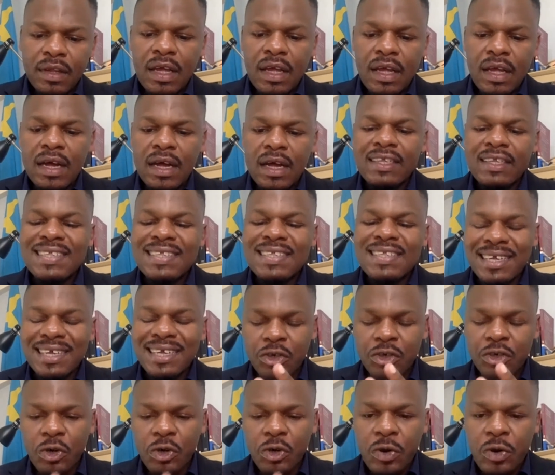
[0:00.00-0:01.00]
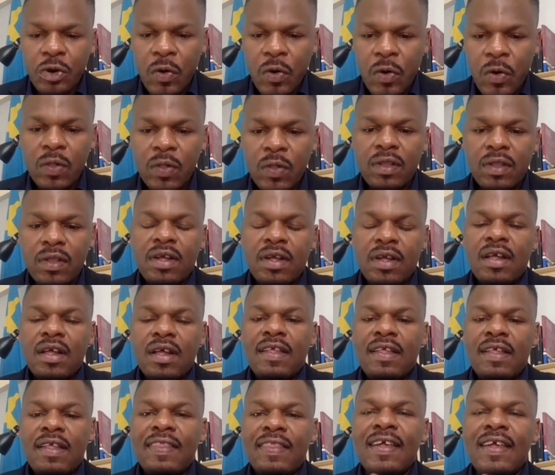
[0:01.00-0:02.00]
the central role
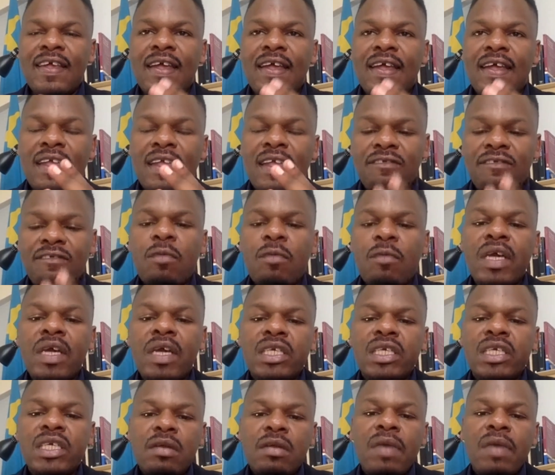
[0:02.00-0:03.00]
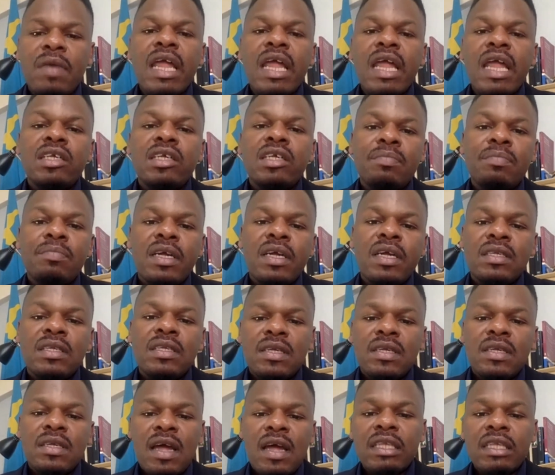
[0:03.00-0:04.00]
the information
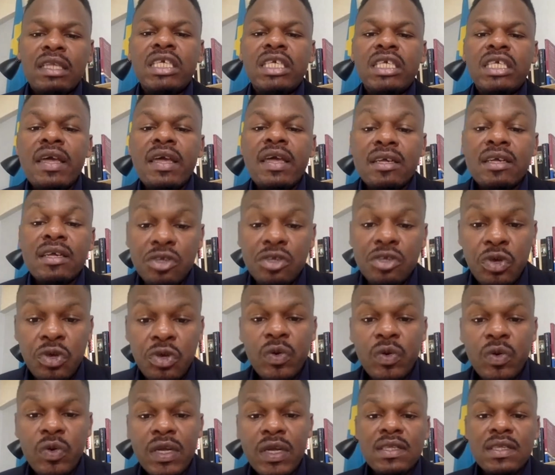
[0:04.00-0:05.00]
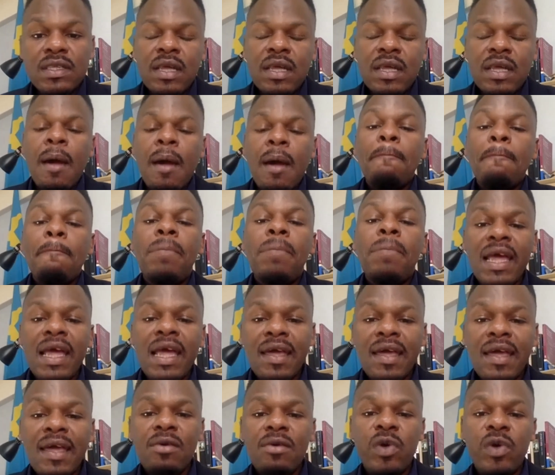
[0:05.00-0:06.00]
management and GIS units
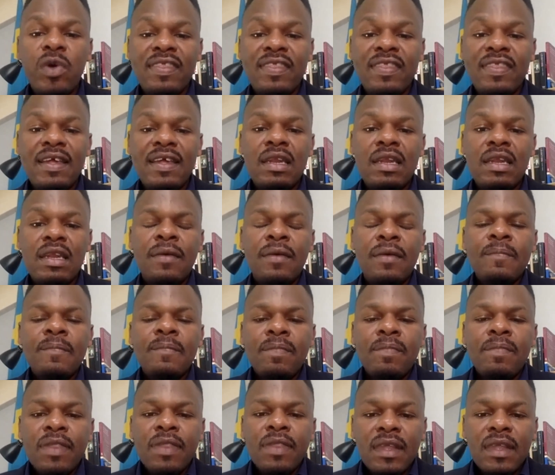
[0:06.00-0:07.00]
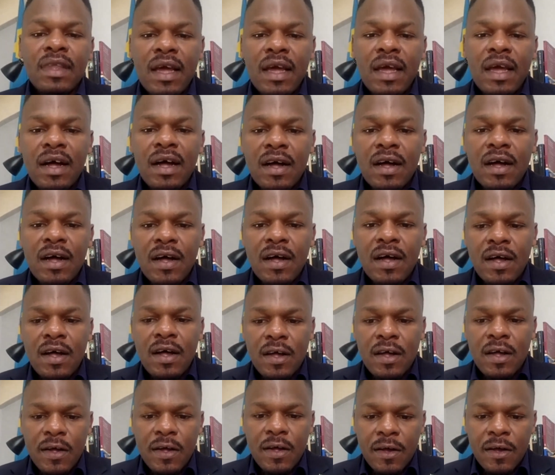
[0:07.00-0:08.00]
play within
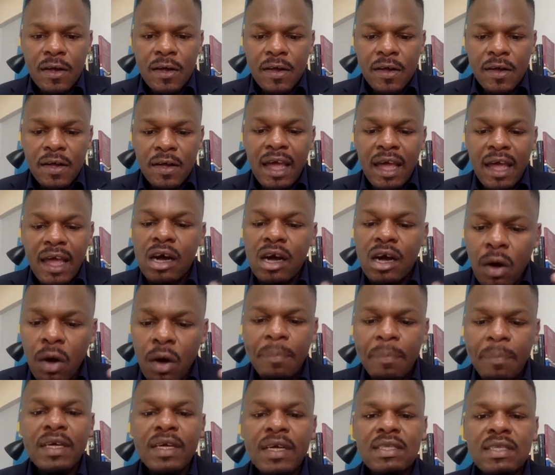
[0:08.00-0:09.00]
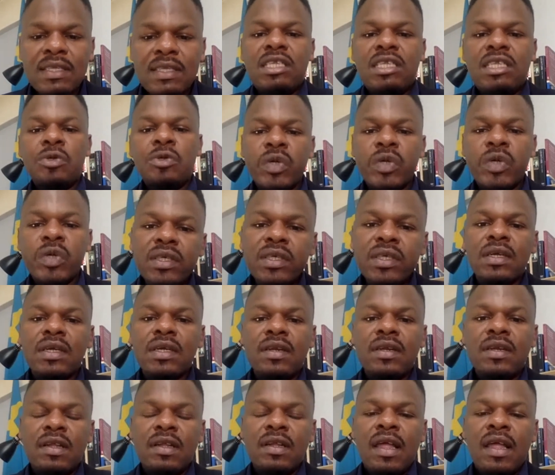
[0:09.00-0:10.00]
a complex
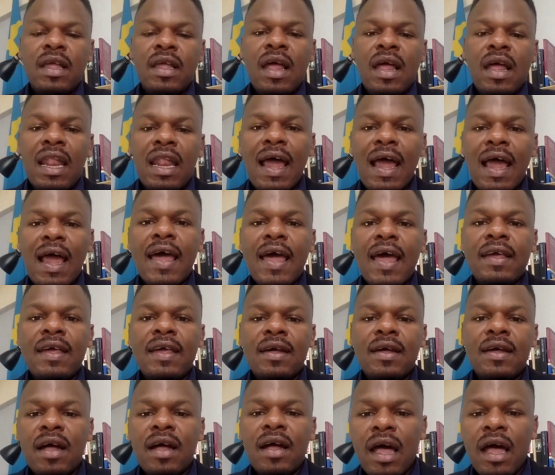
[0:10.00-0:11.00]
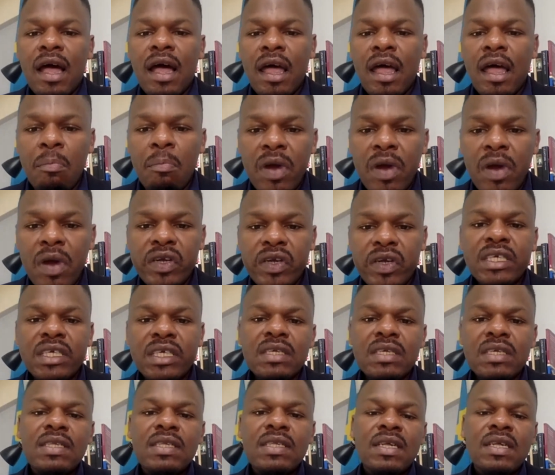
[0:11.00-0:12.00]
situation like
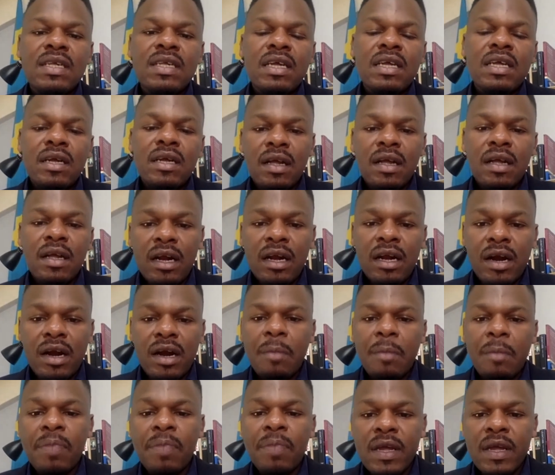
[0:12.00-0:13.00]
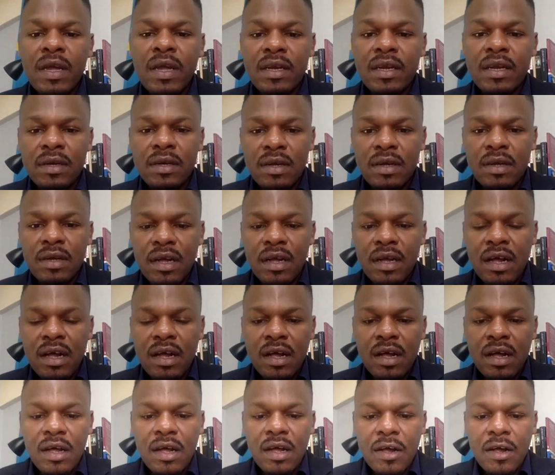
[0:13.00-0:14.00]
emergency, rapid,
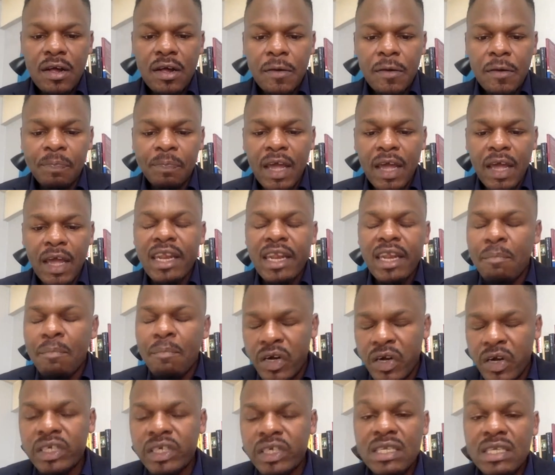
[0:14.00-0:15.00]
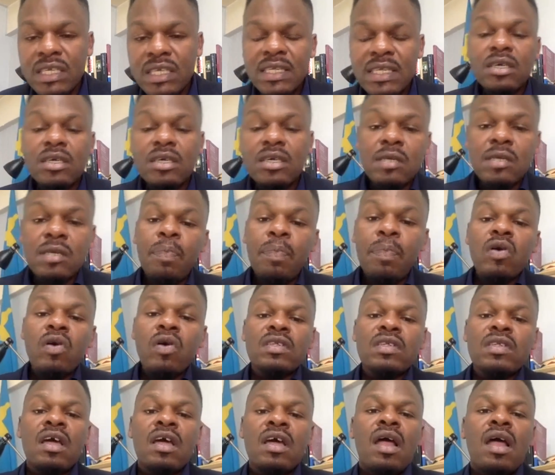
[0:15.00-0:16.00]
and emergency
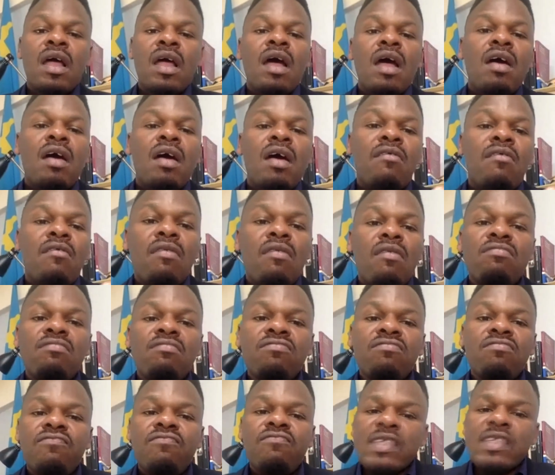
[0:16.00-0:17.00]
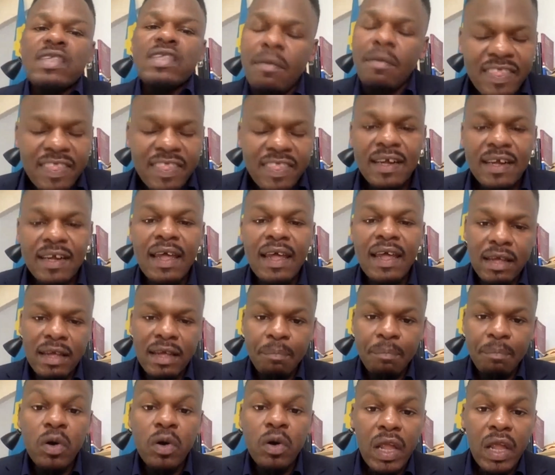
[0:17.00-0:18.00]
response for something like
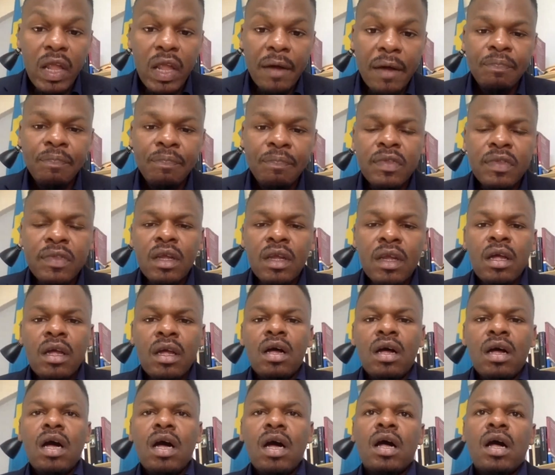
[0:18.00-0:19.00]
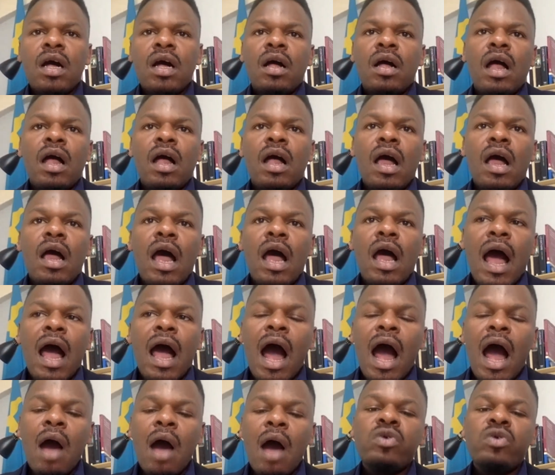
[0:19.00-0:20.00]
Ebola.
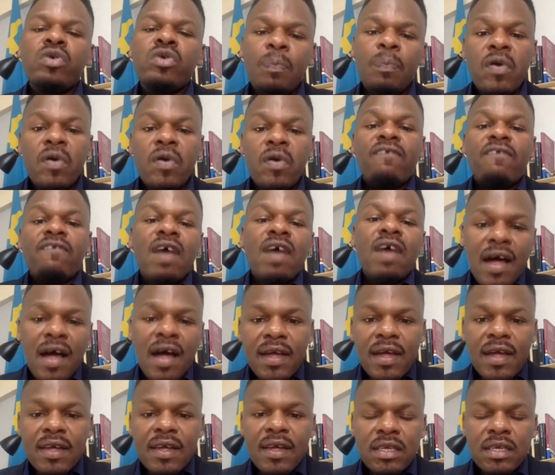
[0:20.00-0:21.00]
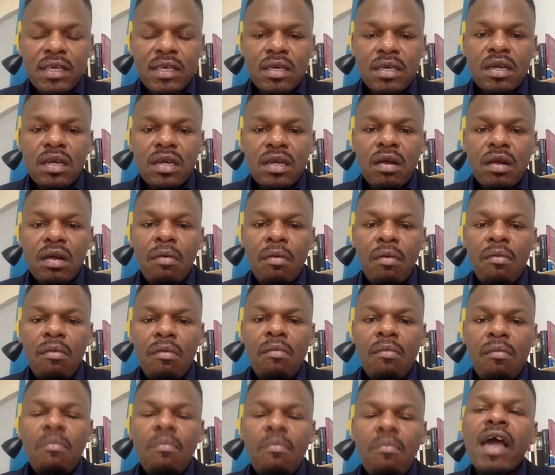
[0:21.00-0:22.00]
I would provide,
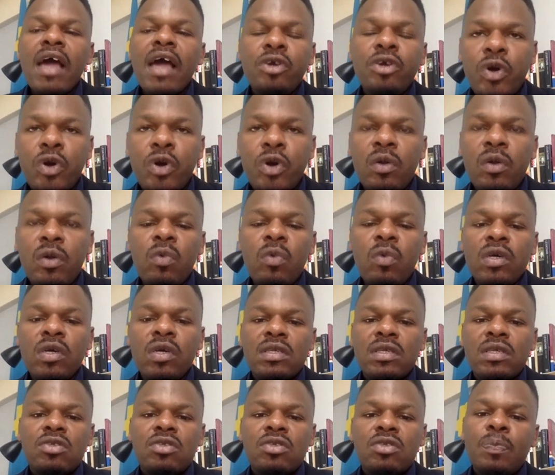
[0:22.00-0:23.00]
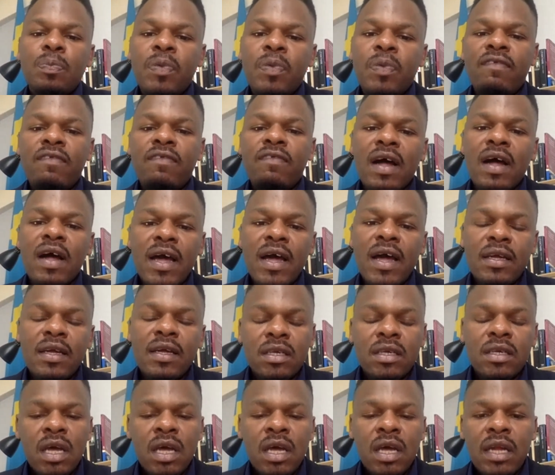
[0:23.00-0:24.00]
my role was to
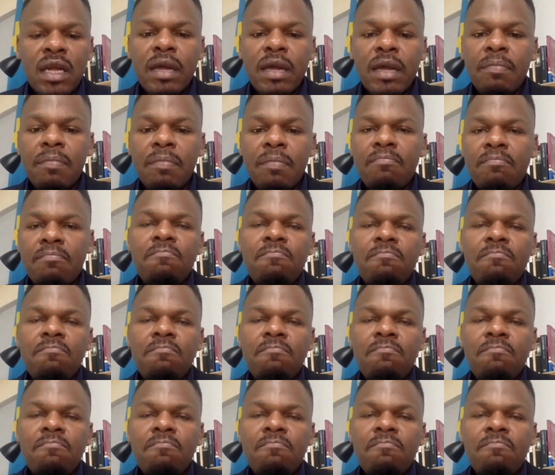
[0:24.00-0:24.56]
provide the